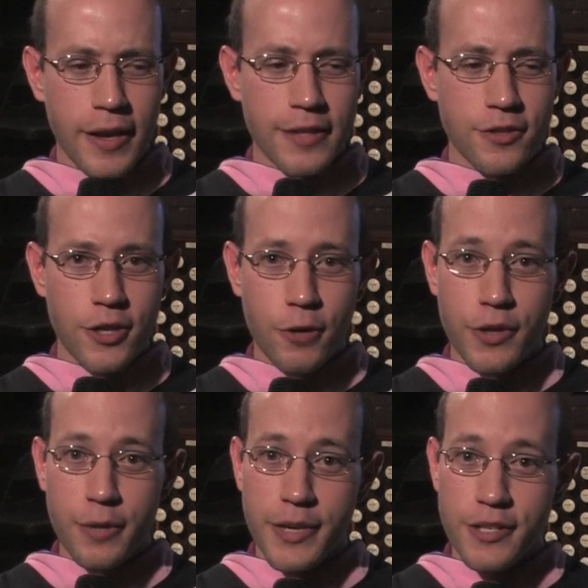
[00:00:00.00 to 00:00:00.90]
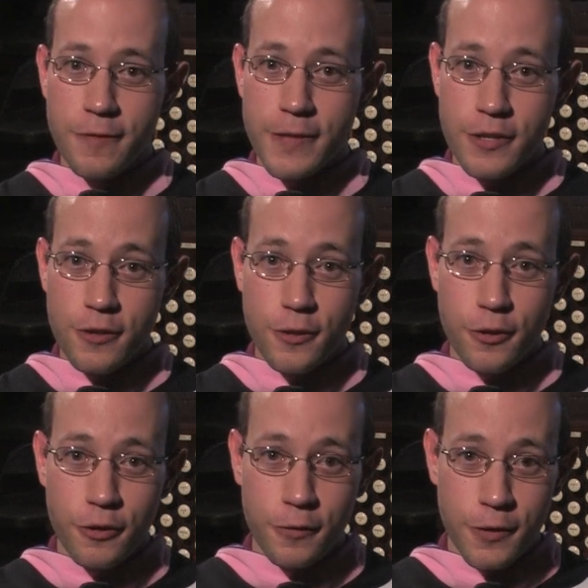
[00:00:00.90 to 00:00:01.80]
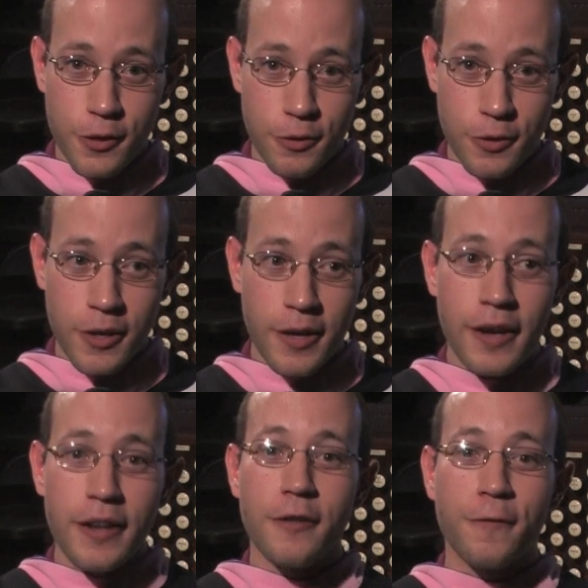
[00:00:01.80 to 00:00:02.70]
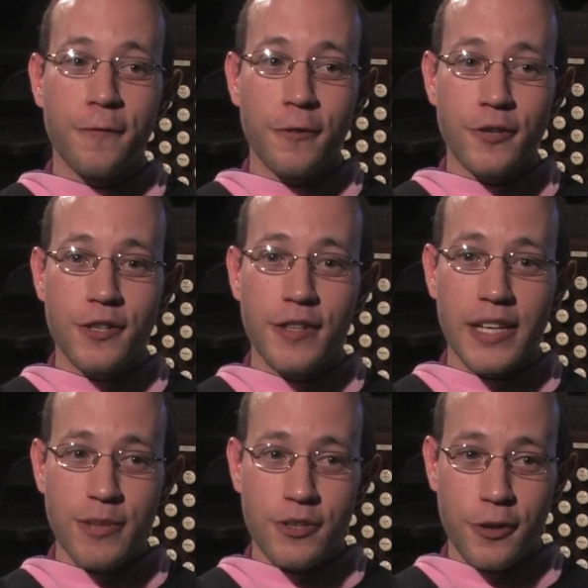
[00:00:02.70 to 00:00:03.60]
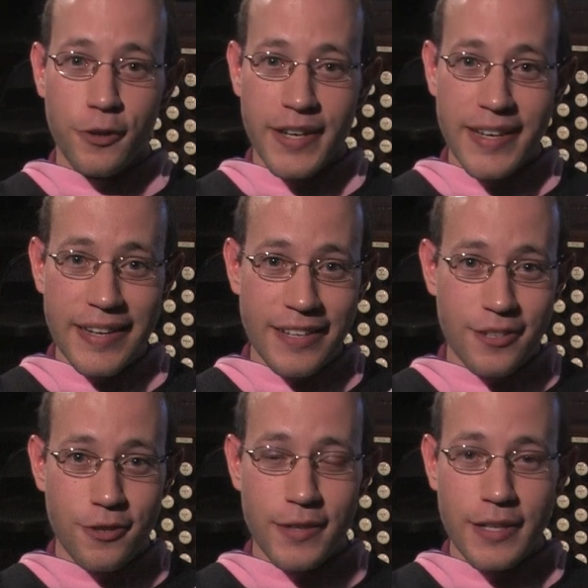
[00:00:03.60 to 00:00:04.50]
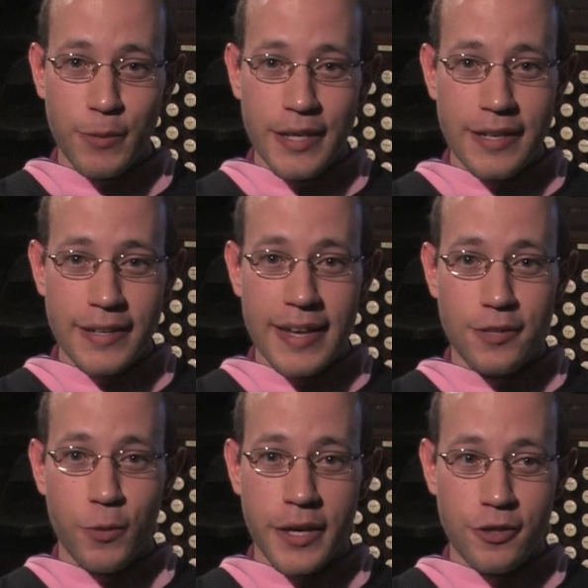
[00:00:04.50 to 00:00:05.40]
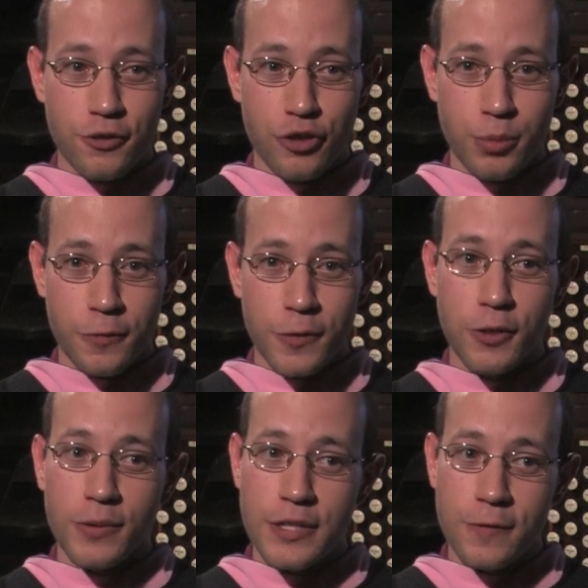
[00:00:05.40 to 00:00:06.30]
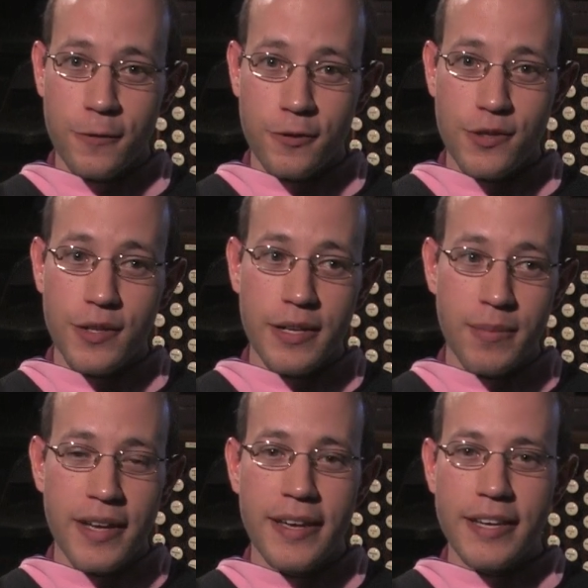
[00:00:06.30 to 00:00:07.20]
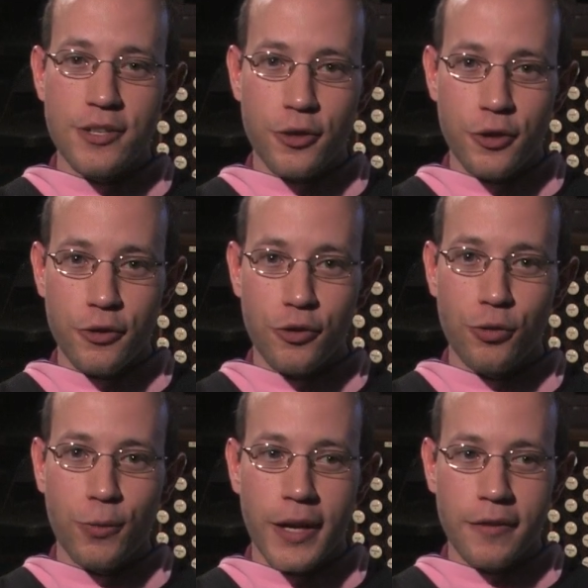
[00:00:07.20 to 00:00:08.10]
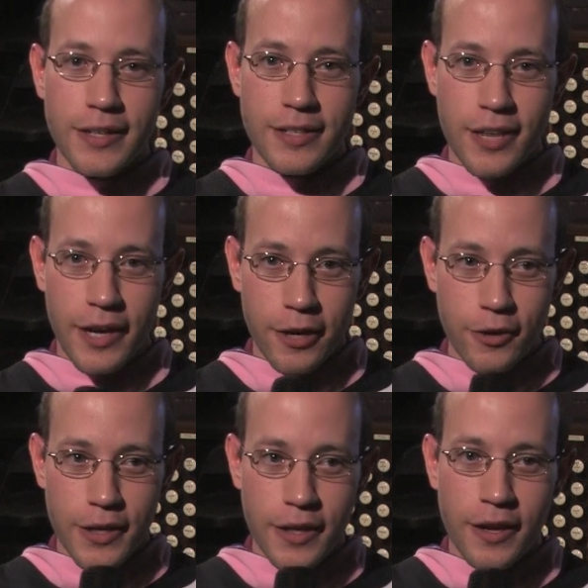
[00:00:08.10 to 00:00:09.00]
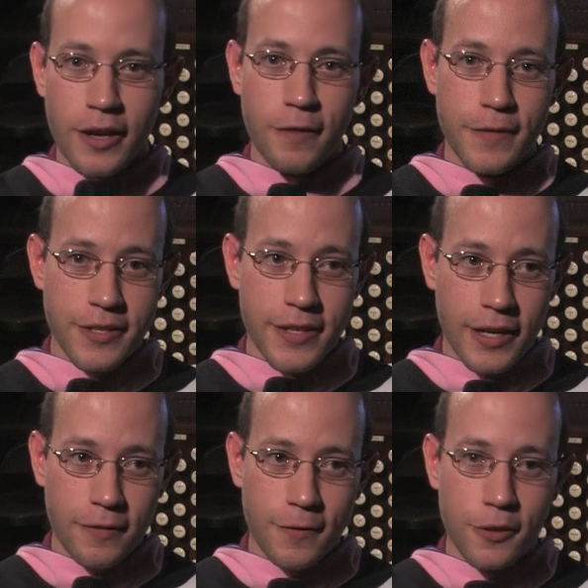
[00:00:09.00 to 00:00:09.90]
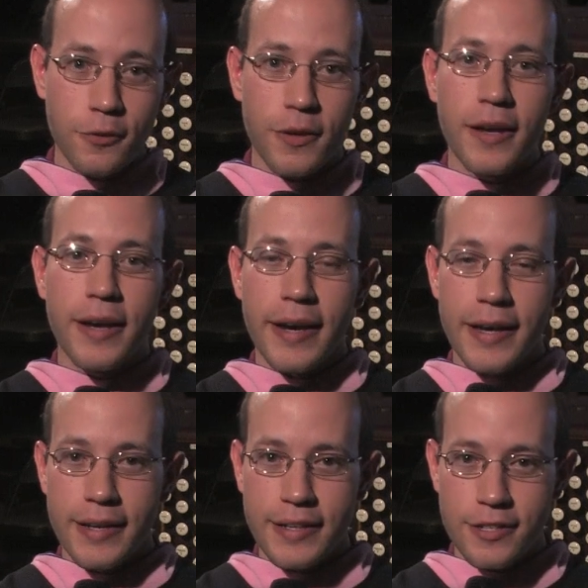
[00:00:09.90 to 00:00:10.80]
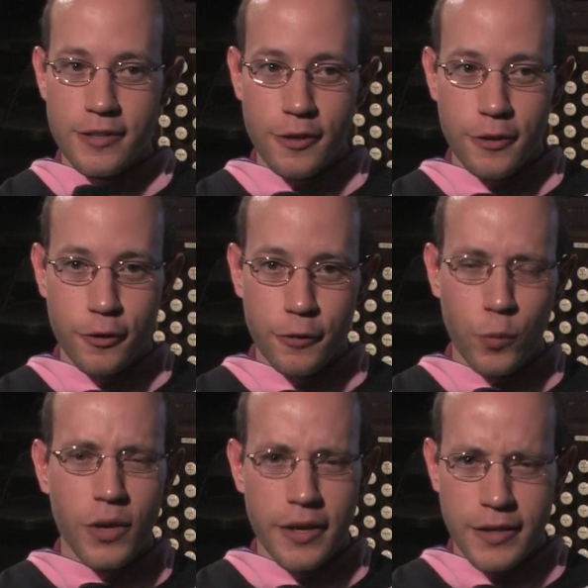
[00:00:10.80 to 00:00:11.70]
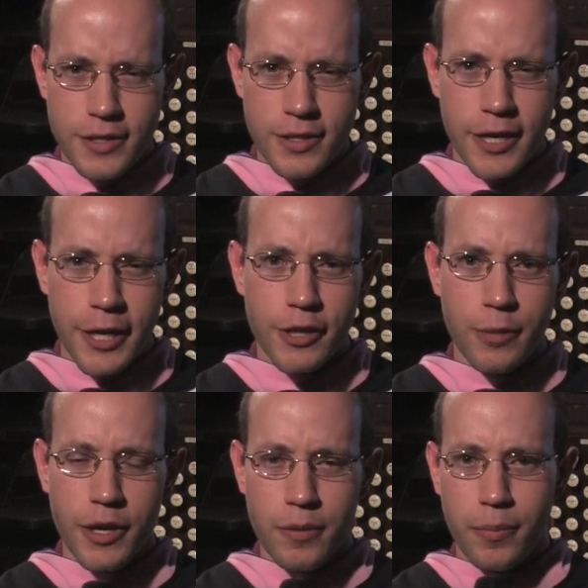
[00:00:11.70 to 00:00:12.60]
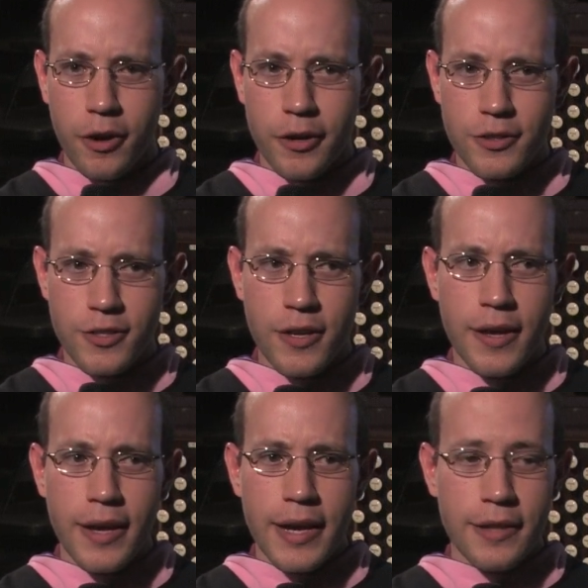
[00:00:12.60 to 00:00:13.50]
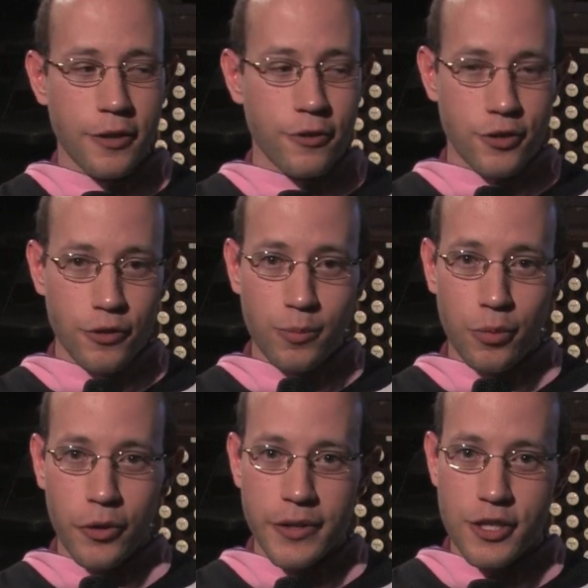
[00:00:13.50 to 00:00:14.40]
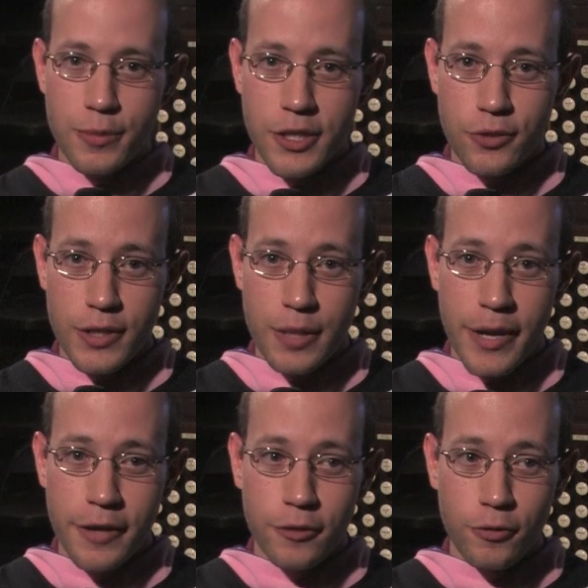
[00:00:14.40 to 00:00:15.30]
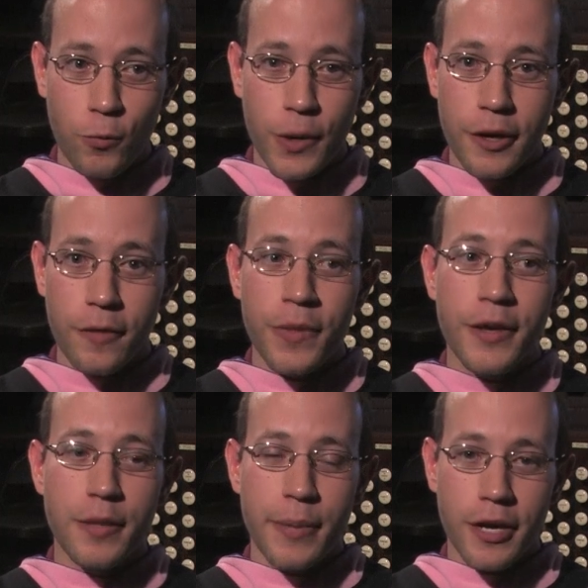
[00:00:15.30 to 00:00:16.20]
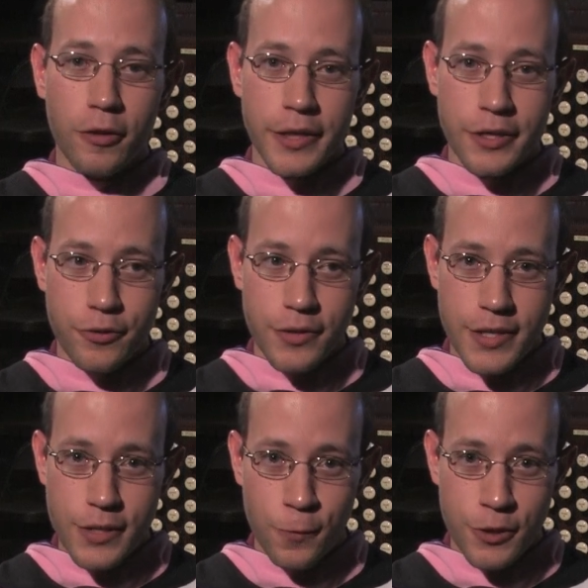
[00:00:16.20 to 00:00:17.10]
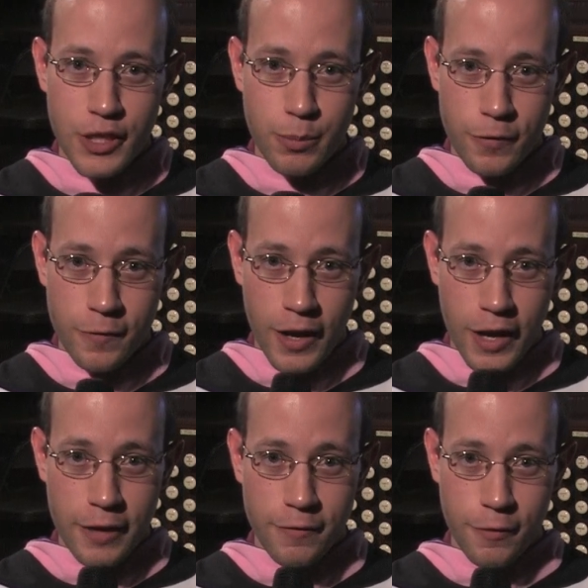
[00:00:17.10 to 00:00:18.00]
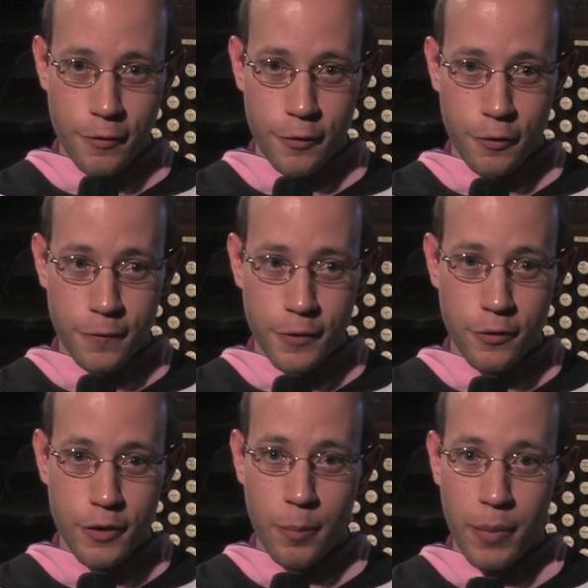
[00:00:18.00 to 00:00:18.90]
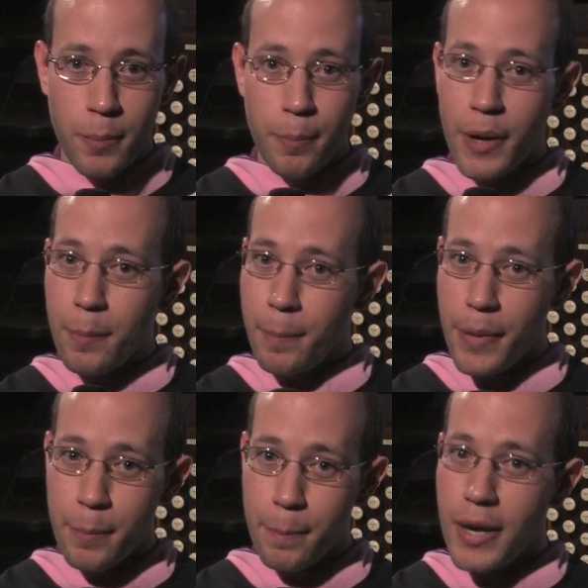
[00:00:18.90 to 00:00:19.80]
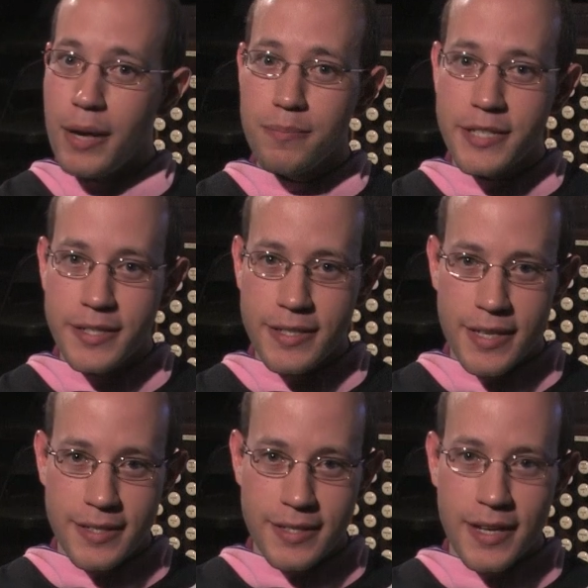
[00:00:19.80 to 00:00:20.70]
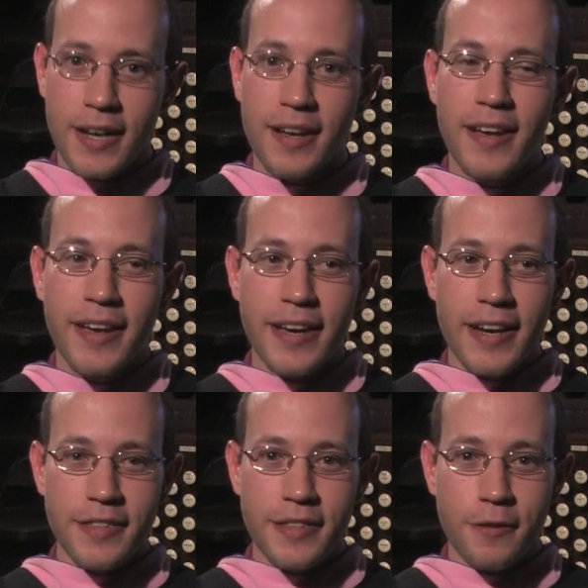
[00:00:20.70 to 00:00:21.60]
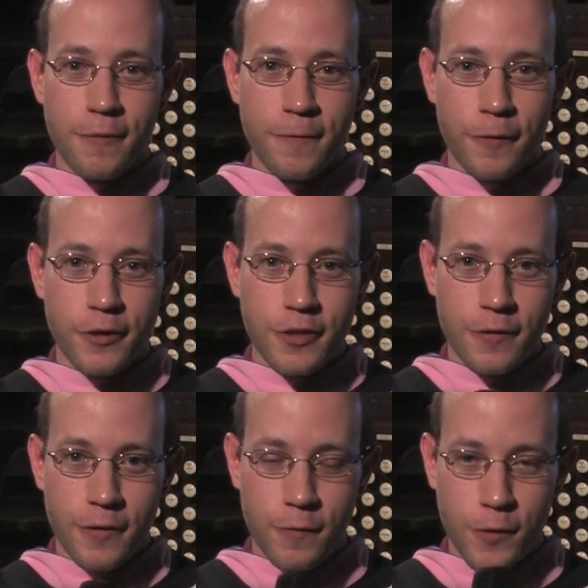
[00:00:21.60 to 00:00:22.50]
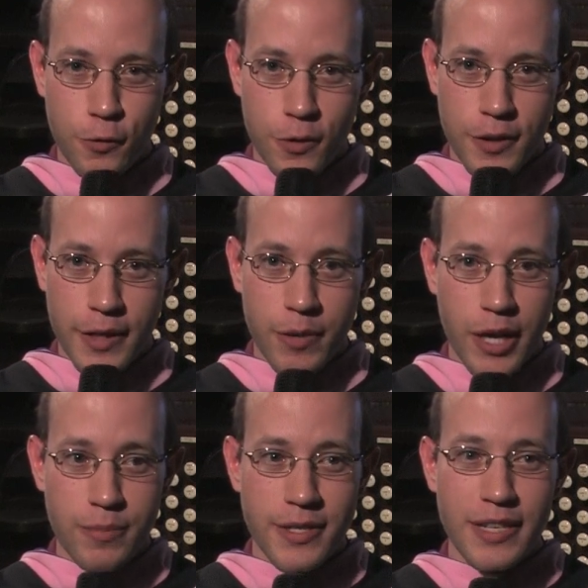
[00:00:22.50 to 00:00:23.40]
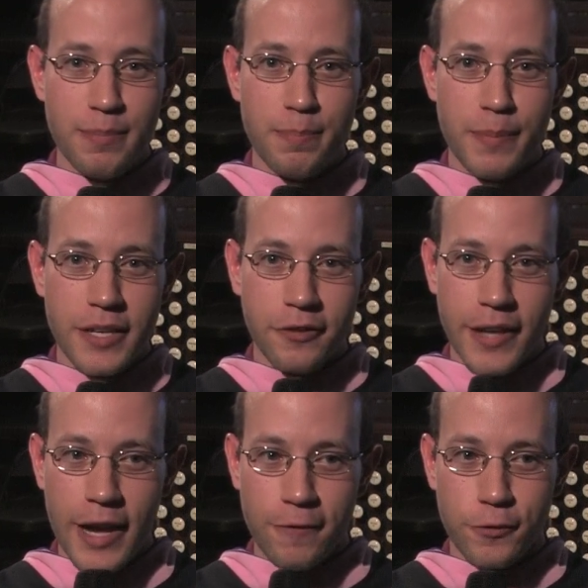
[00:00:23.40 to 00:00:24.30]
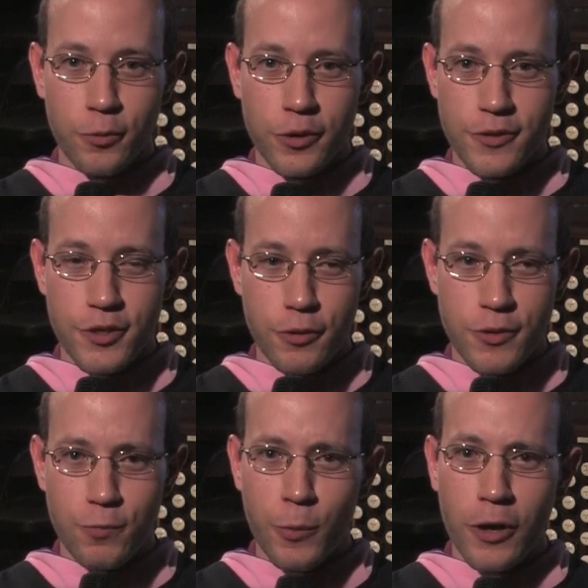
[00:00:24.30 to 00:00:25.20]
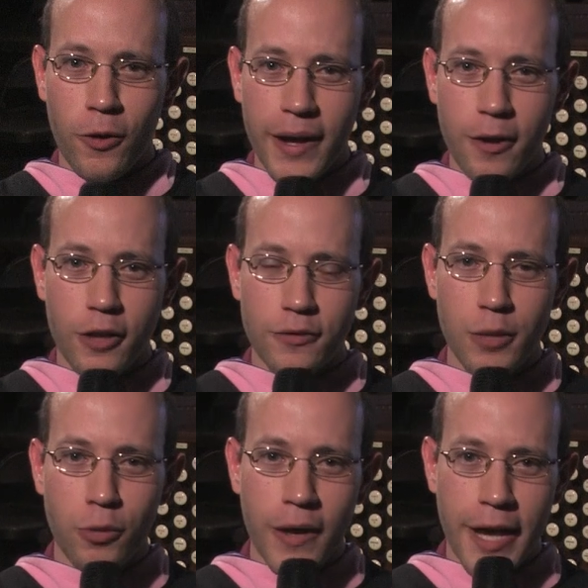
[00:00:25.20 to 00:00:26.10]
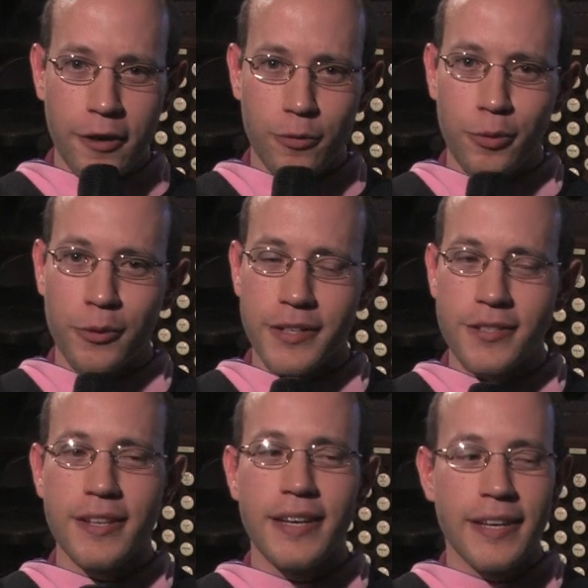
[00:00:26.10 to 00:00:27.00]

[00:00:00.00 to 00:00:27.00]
And so in the midst of this third fugue, the first theme is heard in it. So then we get, that's why it's a triple fugue. This first theme is heard throughout the entirety of the second fugue and into the third, not in its entirety, but parts. And there are certain points, especially in the pedal, where the pedal entrance has voice number 5 of the third fugue, bum, bum, bum, bum, ti-ti-ta-ta-ta, and then the first fugue theme comes in immediately afterwards. So it's what we call double counterpoint.